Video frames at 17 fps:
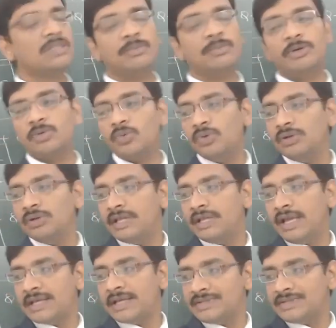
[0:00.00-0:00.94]
about only
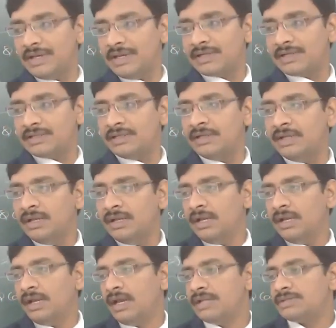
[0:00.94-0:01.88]
the x direction.
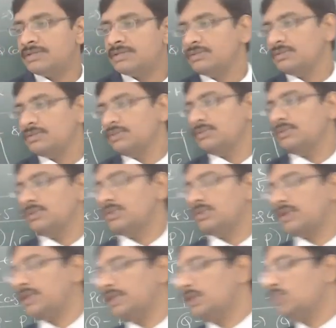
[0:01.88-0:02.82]
Hence you
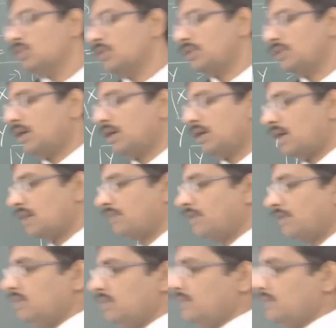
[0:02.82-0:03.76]
can ignore the R value